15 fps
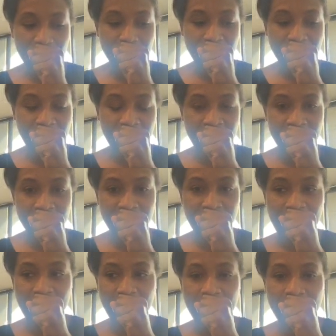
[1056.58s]
but uh,
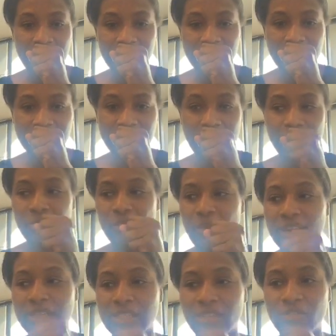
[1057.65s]
yeah, I always say start with a
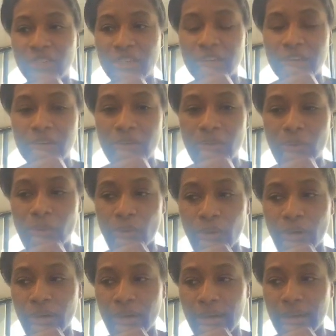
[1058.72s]
white Zinfandel
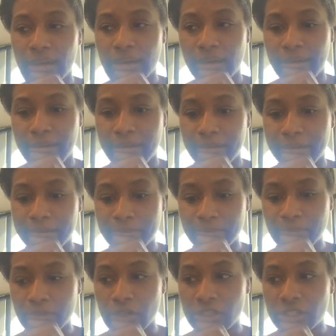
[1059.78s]
or a
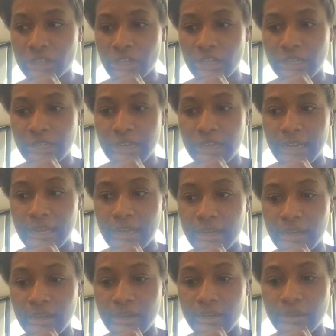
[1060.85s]
um, or a Chardonnay.
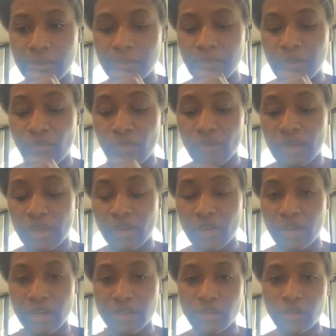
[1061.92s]
Um, if you can get
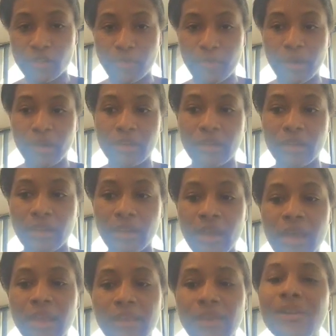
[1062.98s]
your hands on a sparkling,
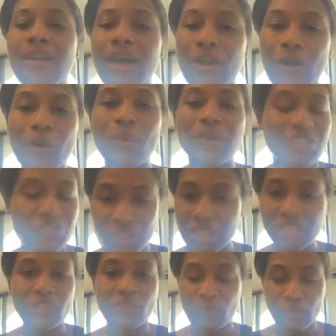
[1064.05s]
they're not always
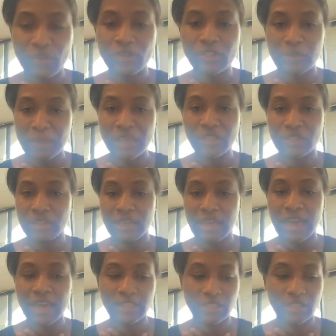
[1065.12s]
just for special
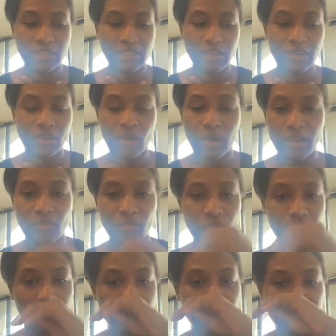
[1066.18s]
occasions. They're great
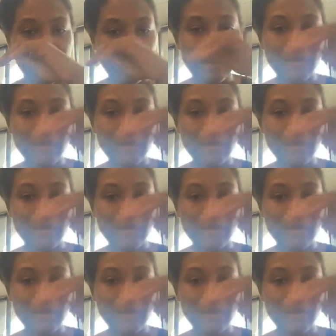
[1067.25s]
for